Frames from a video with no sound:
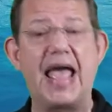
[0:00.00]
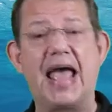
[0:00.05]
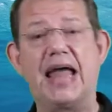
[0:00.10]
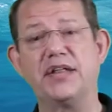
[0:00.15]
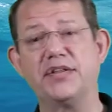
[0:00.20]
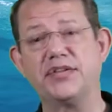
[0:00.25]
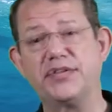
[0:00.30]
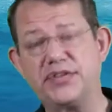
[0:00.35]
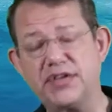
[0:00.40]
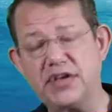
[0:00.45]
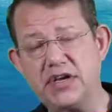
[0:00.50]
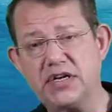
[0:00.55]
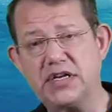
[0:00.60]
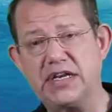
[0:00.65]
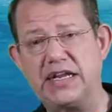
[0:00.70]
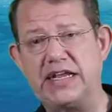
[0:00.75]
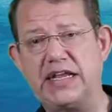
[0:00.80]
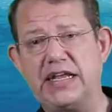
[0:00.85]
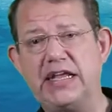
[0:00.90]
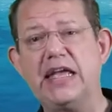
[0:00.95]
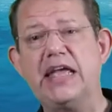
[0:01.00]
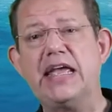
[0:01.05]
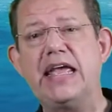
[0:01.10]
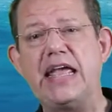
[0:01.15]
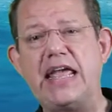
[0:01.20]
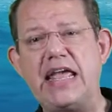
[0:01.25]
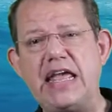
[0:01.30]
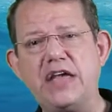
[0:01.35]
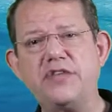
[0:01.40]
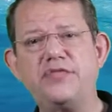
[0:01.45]
And thirdly,
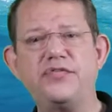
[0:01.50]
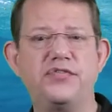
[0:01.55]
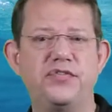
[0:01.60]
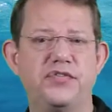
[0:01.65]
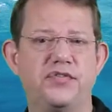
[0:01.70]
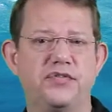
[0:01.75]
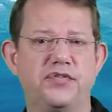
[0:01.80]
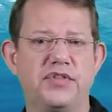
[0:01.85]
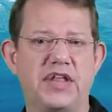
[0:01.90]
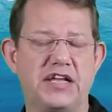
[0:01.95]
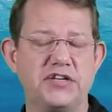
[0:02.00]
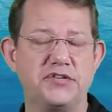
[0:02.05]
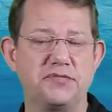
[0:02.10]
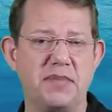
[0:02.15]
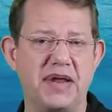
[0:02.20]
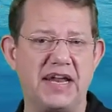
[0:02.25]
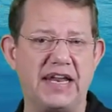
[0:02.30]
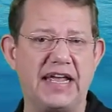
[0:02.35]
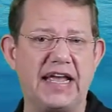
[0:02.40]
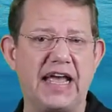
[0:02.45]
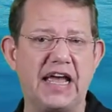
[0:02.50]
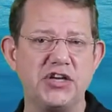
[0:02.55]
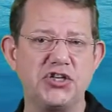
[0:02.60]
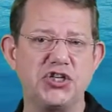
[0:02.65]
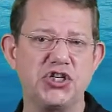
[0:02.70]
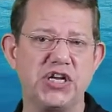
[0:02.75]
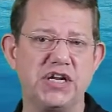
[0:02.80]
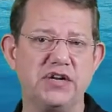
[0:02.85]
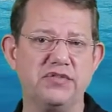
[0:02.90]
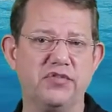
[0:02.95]
if there's
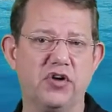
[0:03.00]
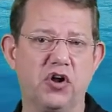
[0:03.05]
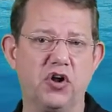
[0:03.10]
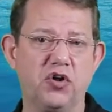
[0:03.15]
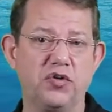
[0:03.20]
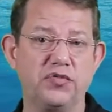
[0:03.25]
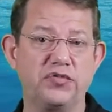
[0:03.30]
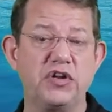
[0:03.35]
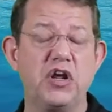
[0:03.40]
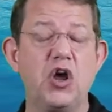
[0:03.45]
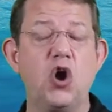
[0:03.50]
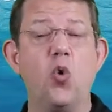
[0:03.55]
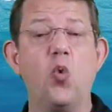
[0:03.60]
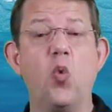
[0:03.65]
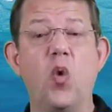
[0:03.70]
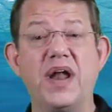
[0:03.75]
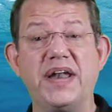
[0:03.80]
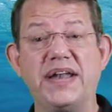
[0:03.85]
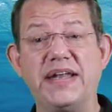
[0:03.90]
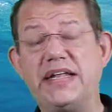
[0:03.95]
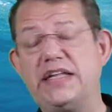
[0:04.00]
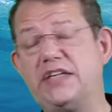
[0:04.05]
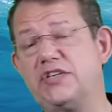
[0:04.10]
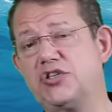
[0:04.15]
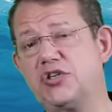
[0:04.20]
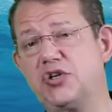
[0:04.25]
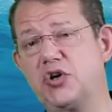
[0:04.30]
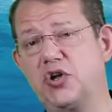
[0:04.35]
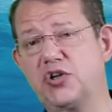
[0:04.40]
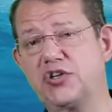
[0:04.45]
medication involved, one
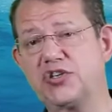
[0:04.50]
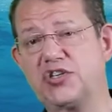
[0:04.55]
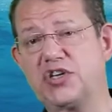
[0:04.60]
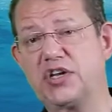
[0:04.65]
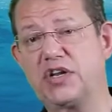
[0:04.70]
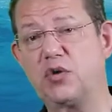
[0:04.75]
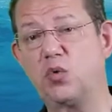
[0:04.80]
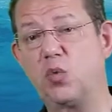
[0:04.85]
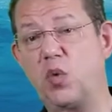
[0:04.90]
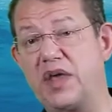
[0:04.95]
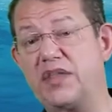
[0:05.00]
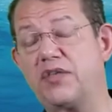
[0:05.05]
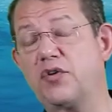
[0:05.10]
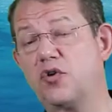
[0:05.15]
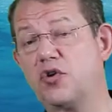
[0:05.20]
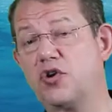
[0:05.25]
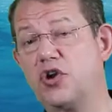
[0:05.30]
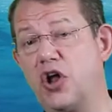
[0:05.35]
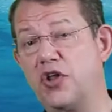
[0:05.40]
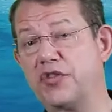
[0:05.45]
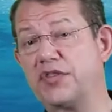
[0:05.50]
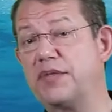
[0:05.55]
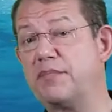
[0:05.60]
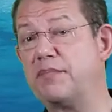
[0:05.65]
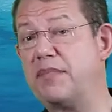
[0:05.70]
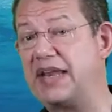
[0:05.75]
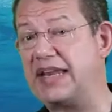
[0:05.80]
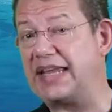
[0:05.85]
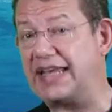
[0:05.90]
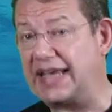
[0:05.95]
needs to consider whether or not the
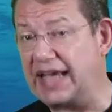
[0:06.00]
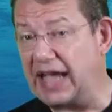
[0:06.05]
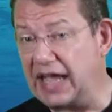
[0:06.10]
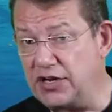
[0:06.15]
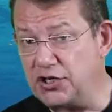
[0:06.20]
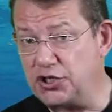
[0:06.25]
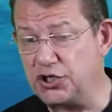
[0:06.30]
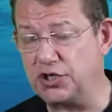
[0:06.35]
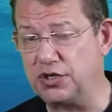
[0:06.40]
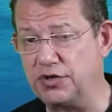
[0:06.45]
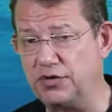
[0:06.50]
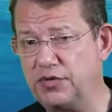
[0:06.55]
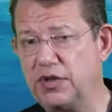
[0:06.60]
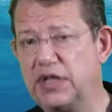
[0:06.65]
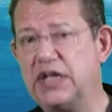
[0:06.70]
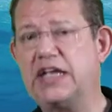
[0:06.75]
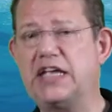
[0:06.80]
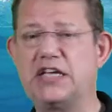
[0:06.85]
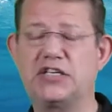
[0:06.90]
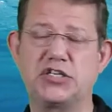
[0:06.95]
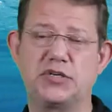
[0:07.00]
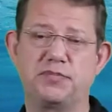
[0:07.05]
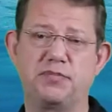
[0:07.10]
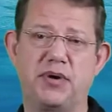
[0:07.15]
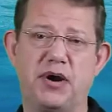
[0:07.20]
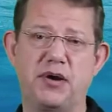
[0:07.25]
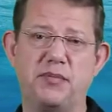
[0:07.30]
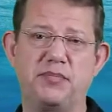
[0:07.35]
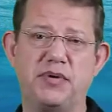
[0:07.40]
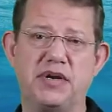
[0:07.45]
medication is
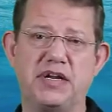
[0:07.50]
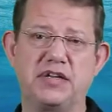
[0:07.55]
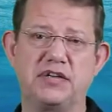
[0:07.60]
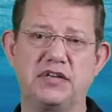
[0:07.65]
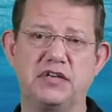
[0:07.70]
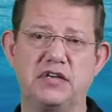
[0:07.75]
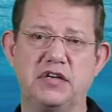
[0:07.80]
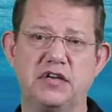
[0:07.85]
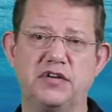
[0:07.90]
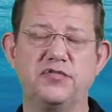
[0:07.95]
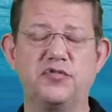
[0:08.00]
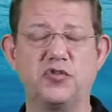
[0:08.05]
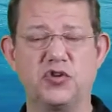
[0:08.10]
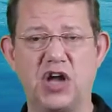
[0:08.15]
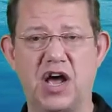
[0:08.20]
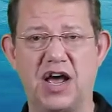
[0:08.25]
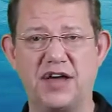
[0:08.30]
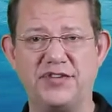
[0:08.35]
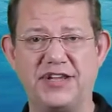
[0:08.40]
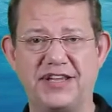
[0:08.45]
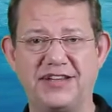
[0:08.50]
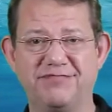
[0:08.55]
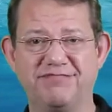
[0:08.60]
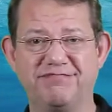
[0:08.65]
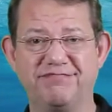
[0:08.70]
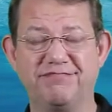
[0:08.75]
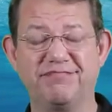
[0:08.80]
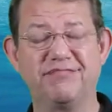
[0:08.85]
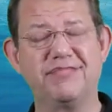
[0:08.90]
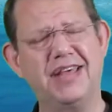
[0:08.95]
appropriate for diving.
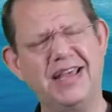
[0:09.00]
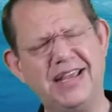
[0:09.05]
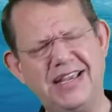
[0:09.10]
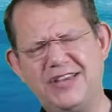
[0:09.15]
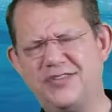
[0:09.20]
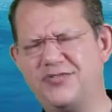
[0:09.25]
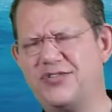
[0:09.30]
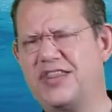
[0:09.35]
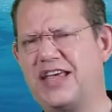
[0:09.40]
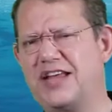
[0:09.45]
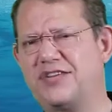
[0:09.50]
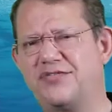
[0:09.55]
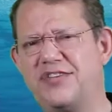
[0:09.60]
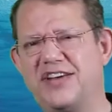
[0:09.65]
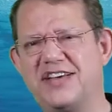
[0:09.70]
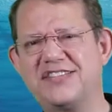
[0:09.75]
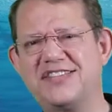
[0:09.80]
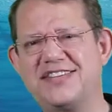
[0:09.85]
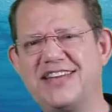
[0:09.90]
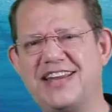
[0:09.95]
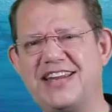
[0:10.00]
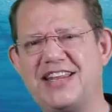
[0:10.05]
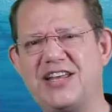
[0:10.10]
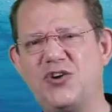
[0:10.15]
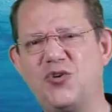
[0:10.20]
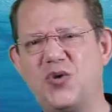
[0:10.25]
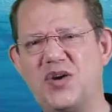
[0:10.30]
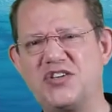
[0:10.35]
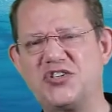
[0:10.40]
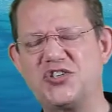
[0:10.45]
Thank you for that
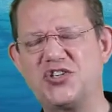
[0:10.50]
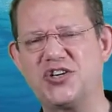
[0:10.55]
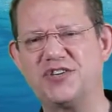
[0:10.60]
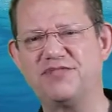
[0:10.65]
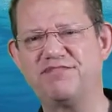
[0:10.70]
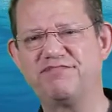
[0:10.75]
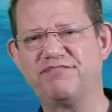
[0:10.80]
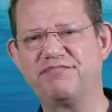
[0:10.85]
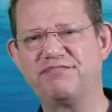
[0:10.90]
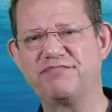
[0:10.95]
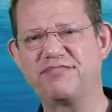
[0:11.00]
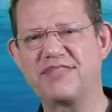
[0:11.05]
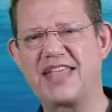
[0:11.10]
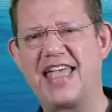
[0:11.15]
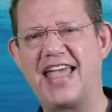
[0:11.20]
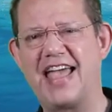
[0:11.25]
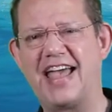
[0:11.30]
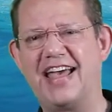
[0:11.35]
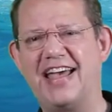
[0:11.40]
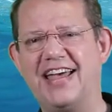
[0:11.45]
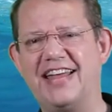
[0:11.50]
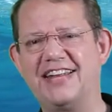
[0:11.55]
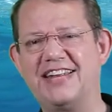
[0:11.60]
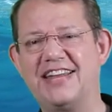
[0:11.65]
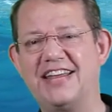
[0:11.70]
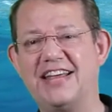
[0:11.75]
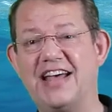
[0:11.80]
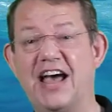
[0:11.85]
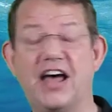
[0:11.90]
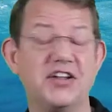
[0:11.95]
fascinating question.
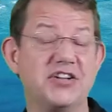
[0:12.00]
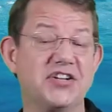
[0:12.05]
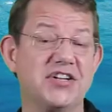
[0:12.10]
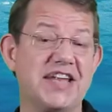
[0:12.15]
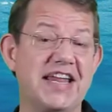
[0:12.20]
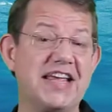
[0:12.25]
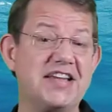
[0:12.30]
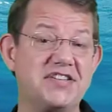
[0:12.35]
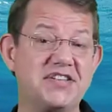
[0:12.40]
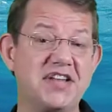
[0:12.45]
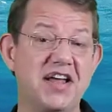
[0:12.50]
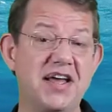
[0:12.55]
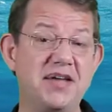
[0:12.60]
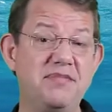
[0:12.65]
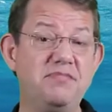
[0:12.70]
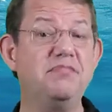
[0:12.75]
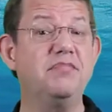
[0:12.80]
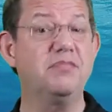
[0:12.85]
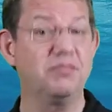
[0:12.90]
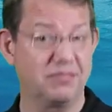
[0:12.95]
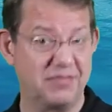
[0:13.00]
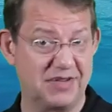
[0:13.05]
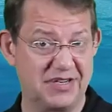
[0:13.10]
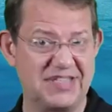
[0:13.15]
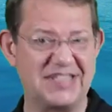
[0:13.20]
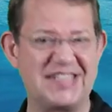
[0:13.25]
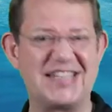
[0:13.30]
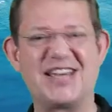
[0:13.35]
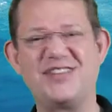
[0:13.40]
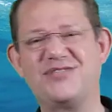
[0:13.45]
And until next time,
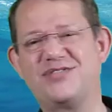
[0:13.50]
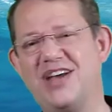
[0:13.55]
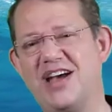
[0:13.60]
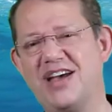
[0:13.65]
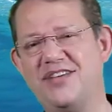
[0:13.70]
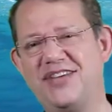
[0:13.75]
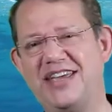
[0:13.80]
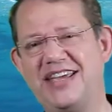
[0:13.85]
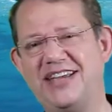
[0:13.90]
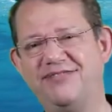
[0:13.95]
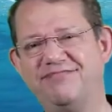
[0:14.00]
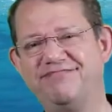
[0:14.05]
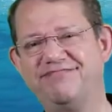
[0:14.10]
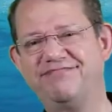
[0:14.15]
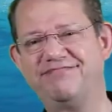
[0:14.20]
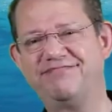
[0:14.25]
safe diving.